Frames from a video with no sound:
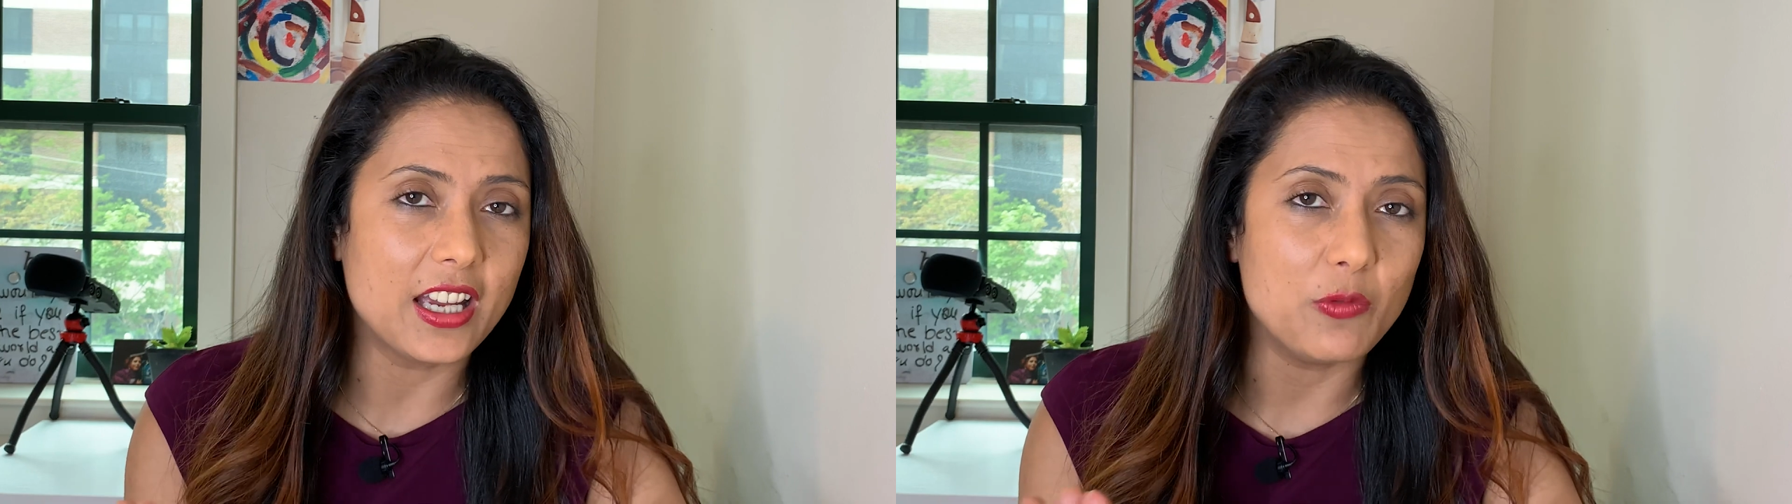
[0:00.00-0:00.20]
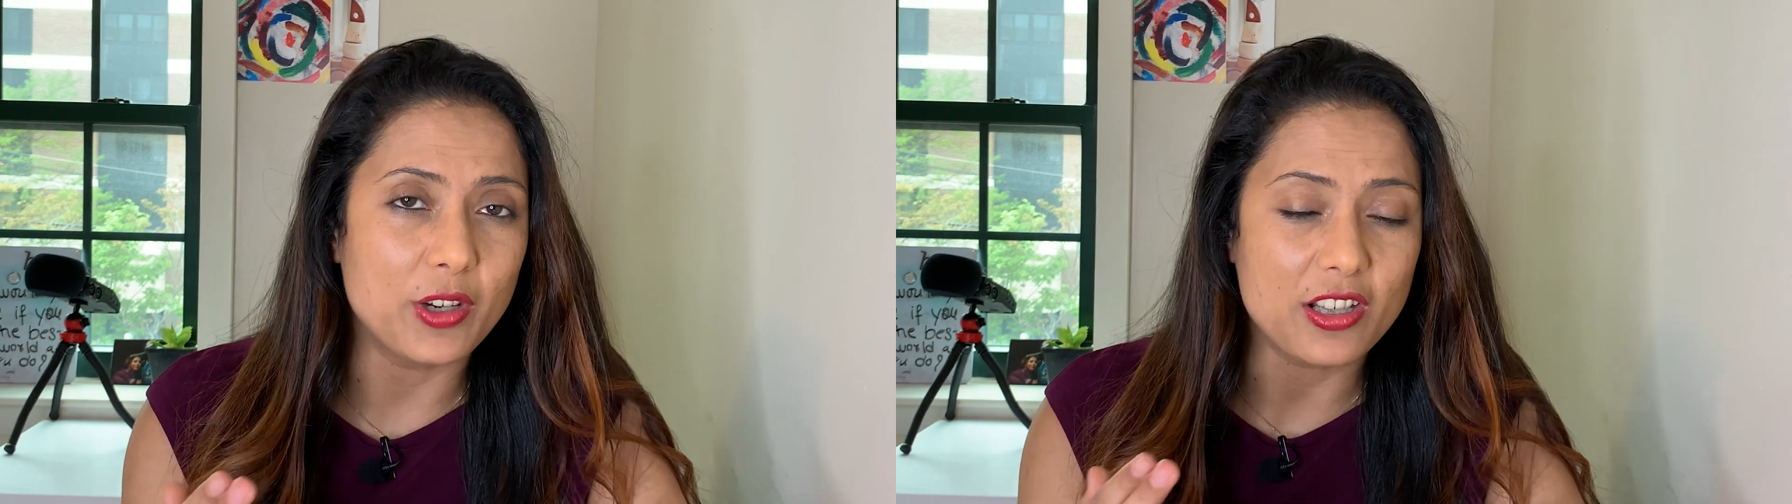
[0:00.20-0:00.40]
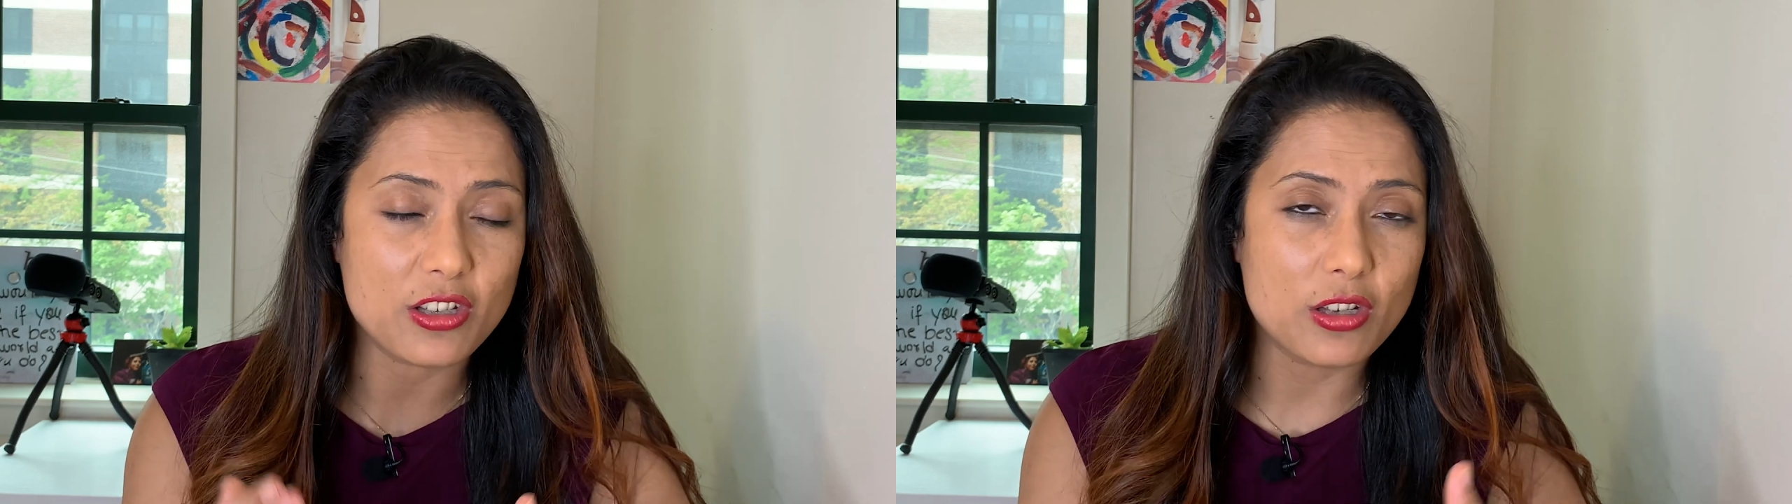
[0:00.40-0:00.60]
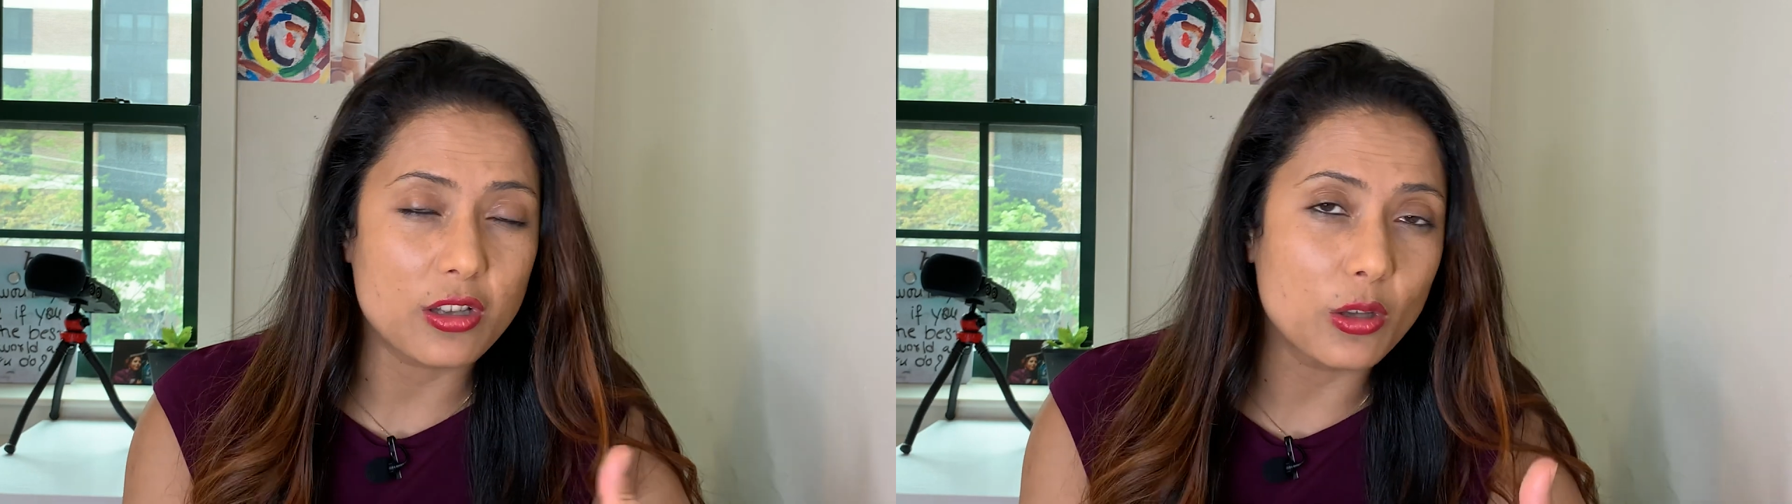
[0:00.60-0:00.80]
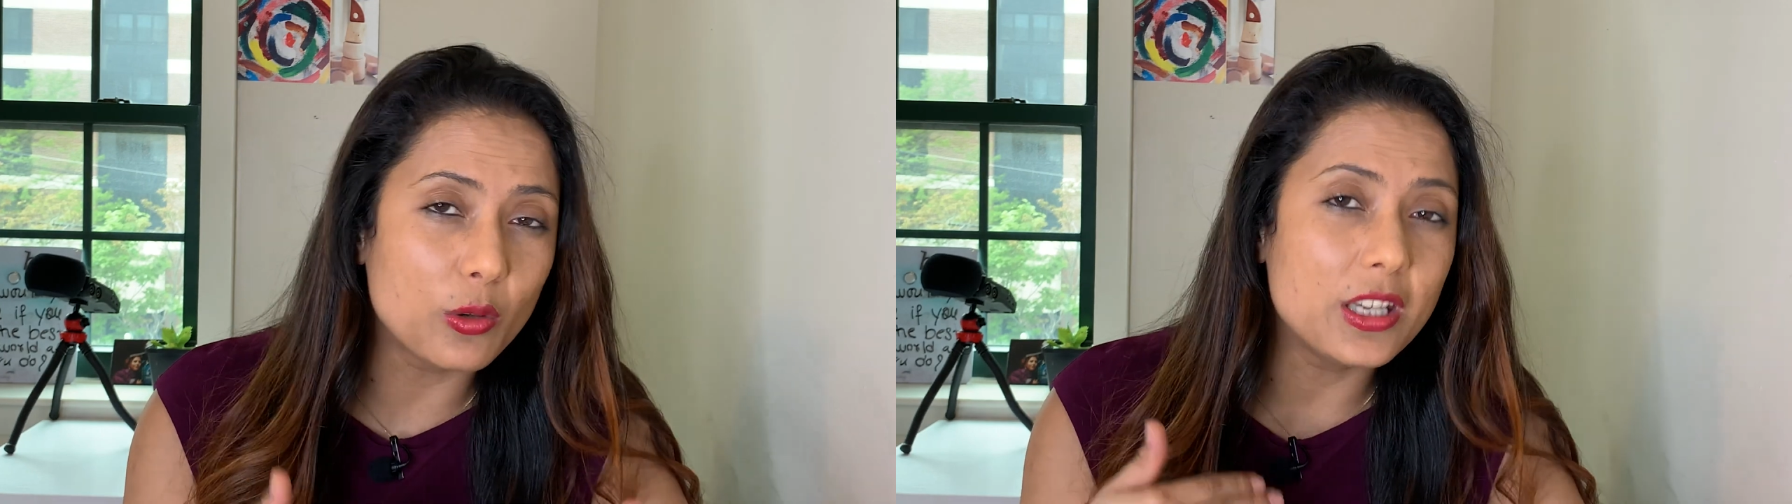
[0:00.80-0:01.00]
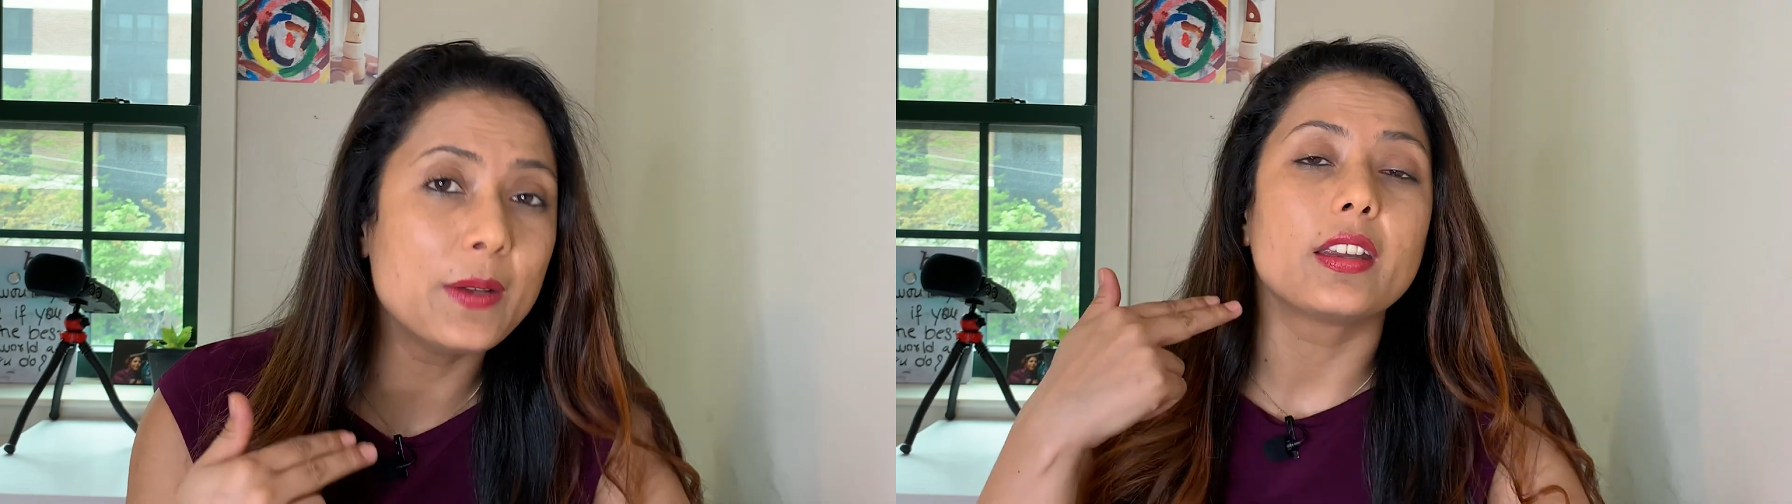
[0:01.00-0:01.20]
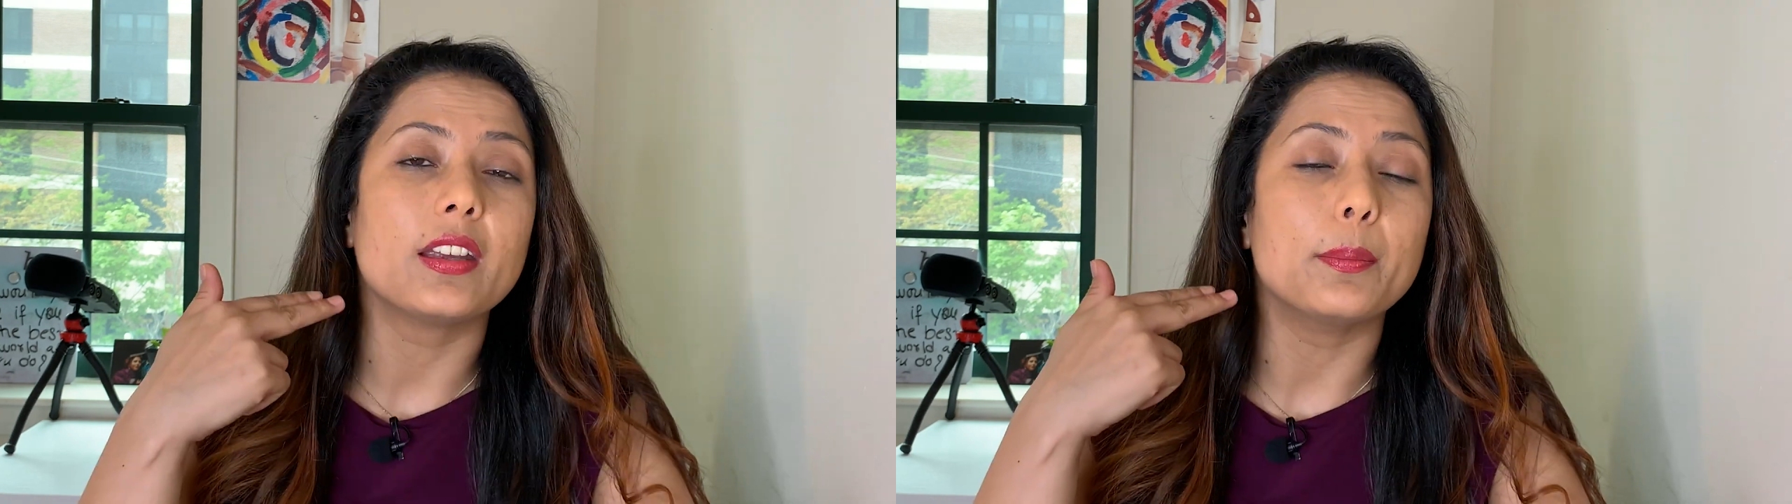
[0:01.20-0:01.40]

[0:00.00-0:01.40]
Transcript: and we can slowly